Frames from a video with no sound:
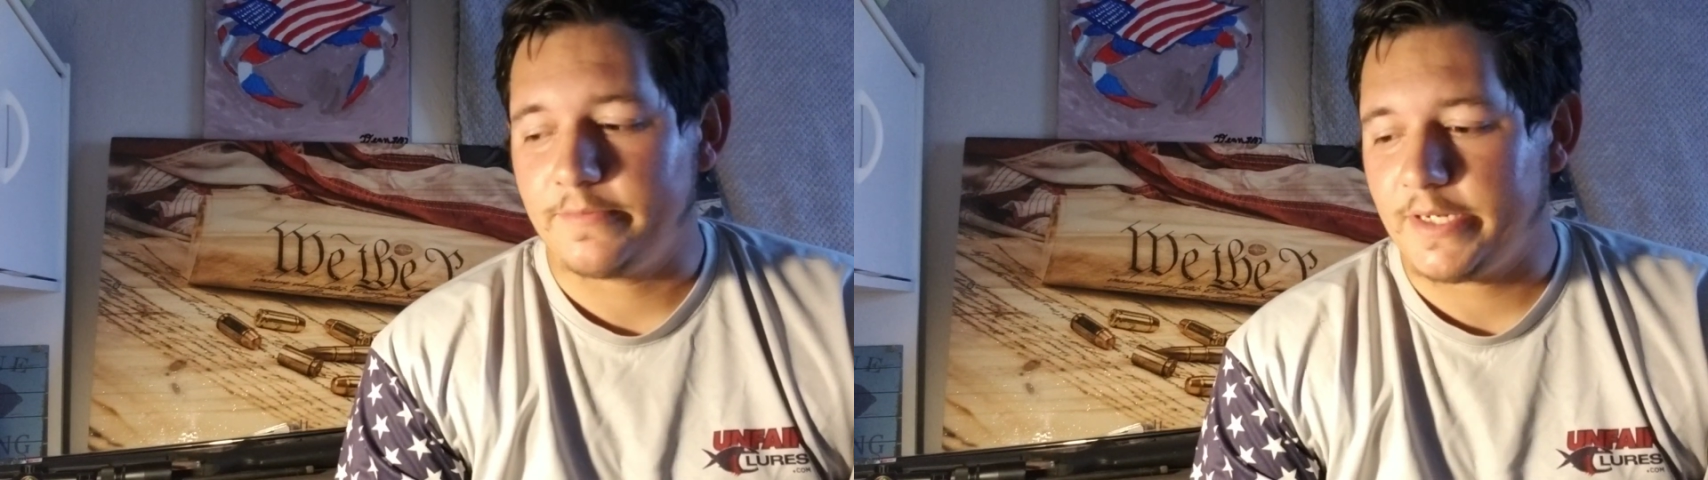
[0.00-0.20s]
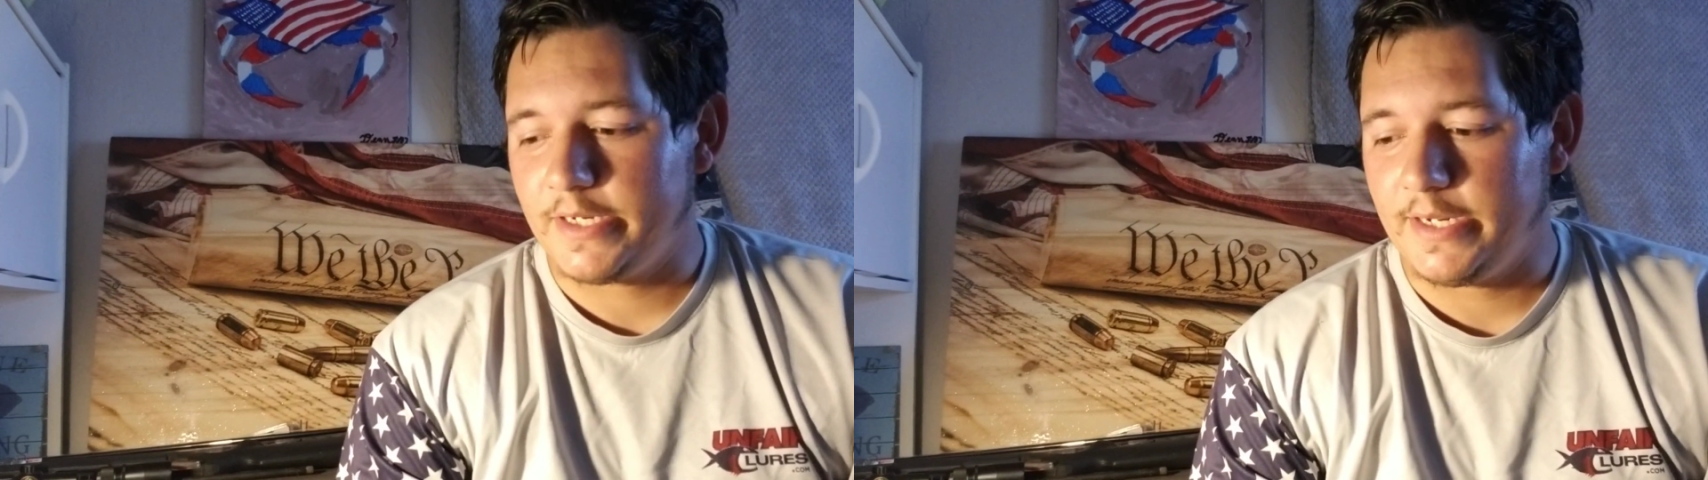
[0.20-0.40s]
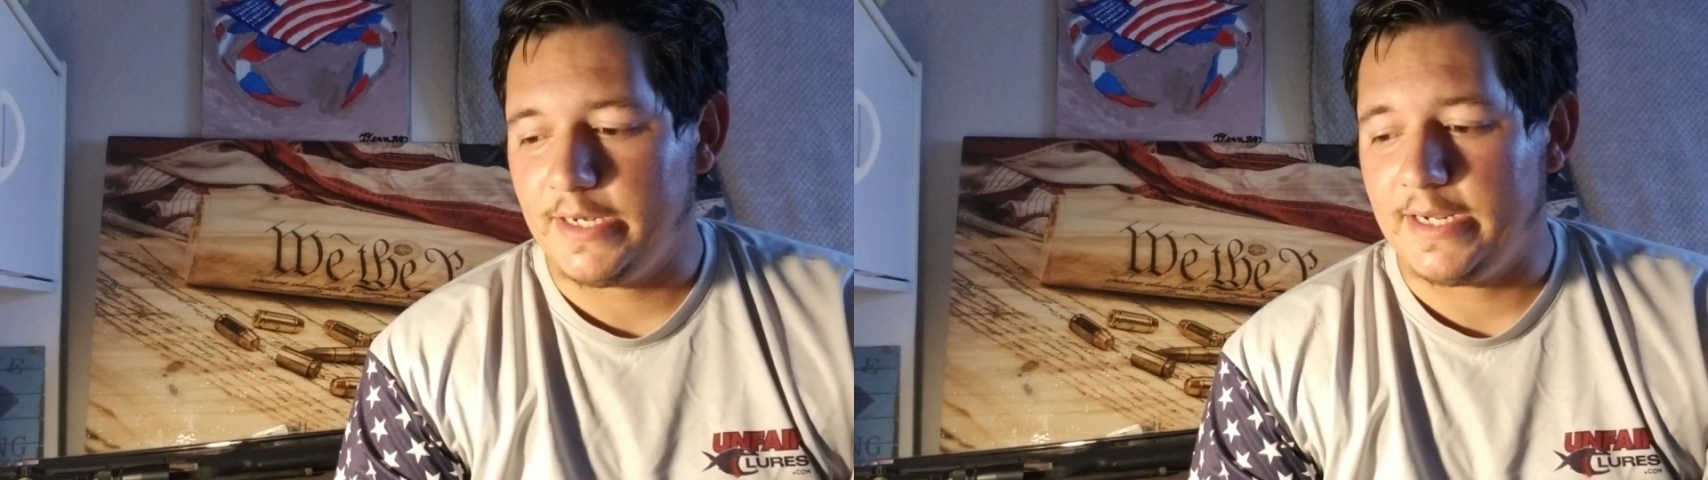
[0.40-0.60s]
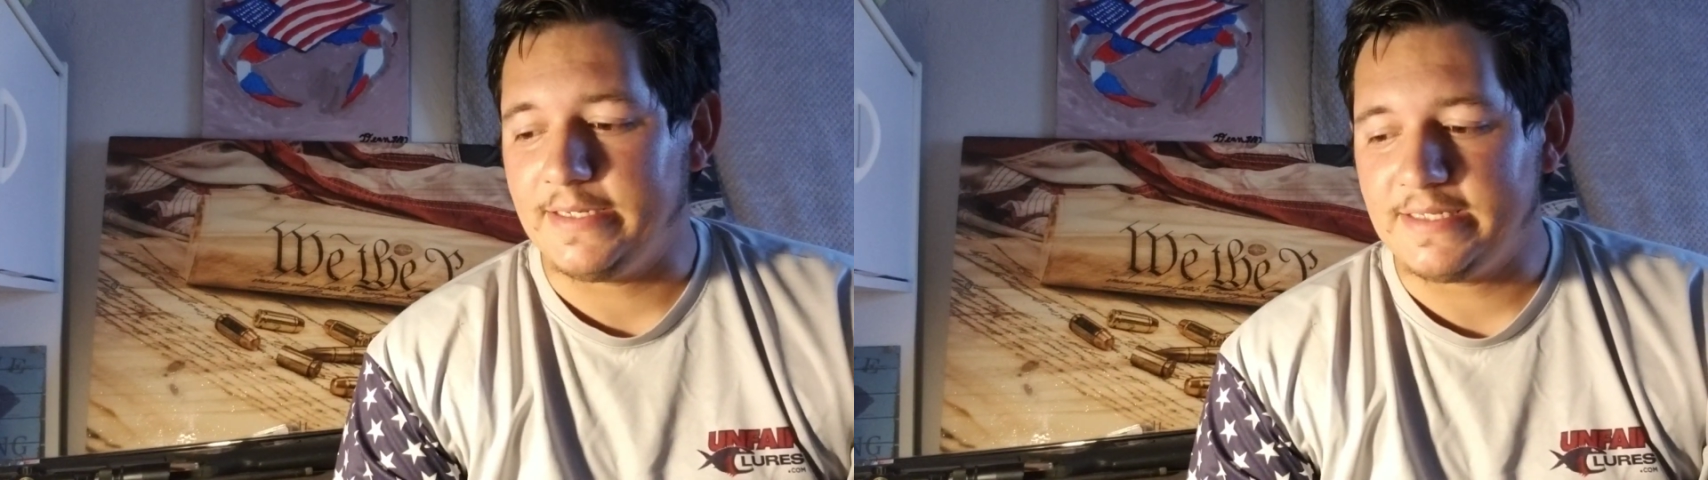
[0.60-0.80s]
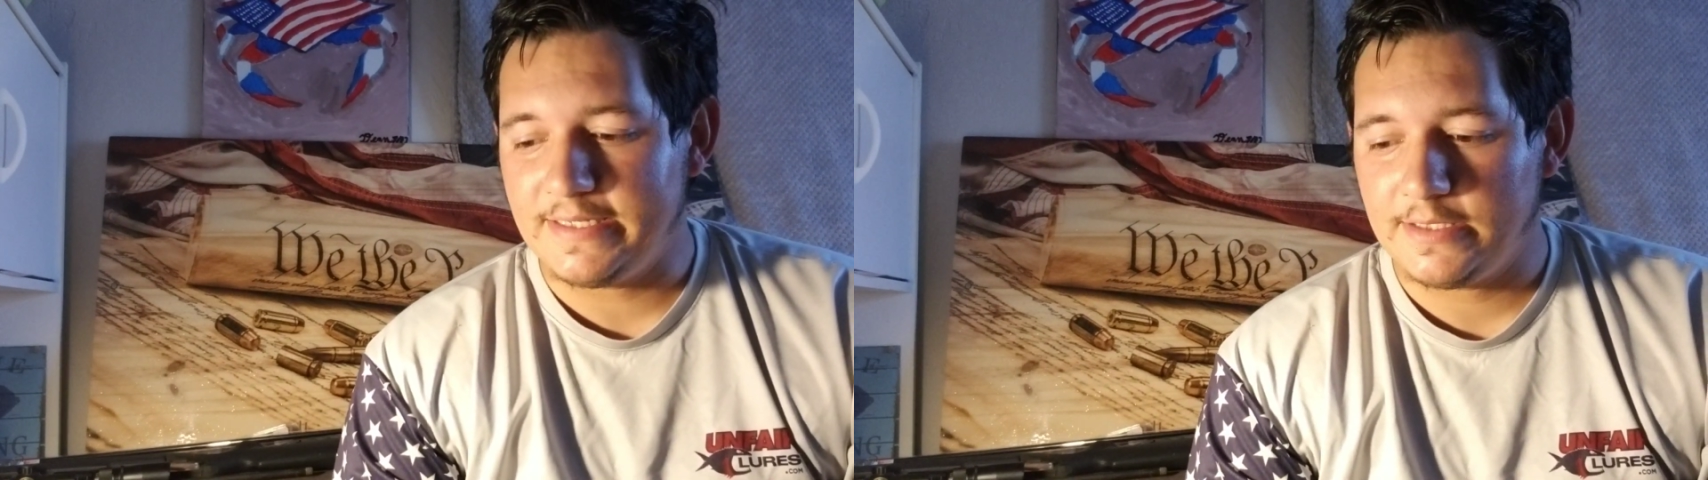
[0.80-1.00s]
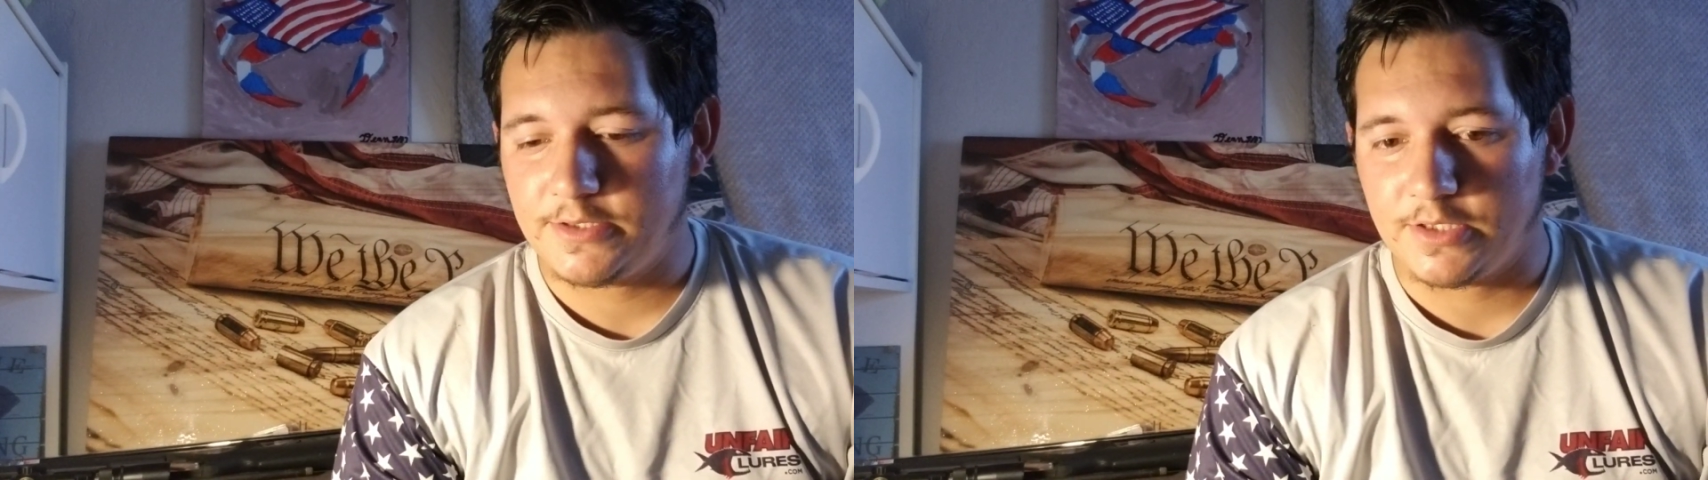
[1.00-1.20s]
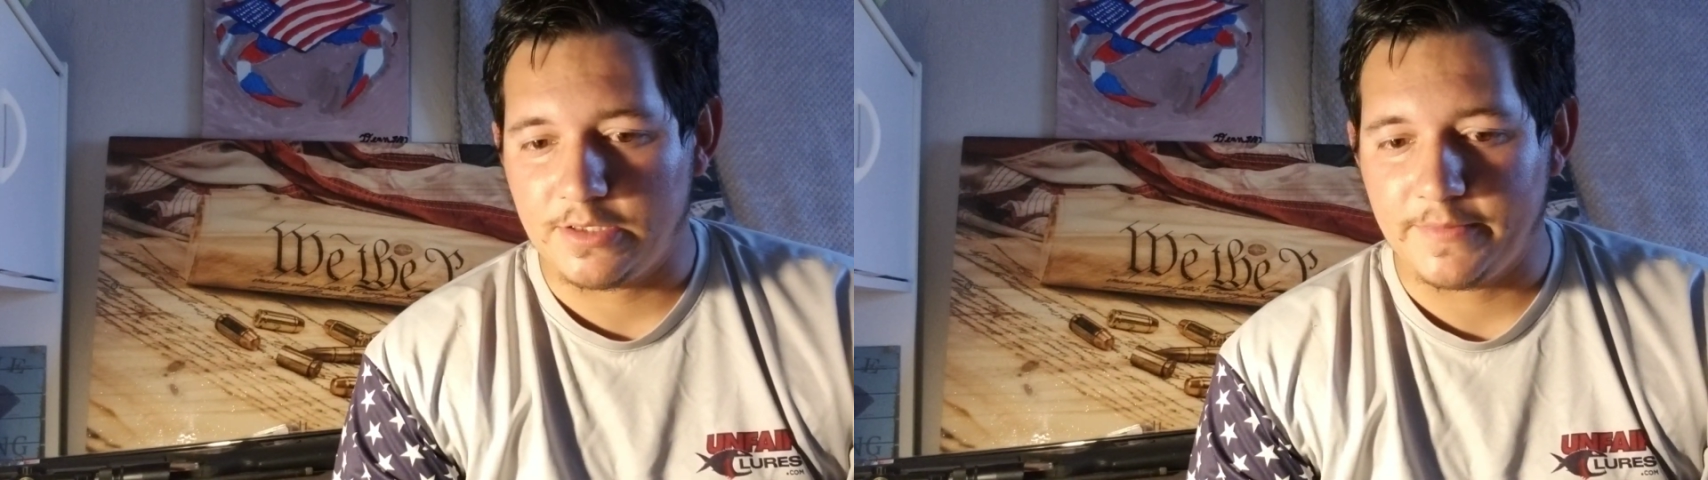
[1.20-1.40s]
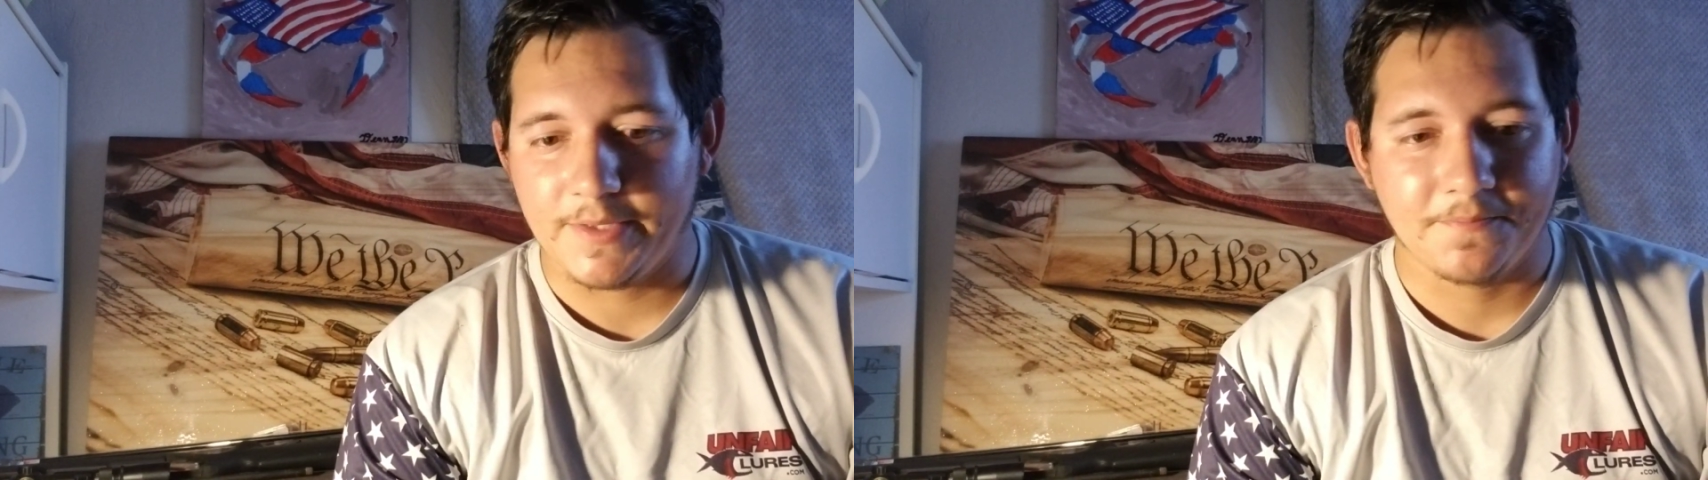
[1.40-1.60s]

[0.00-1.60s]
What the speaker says: and I did the tournament.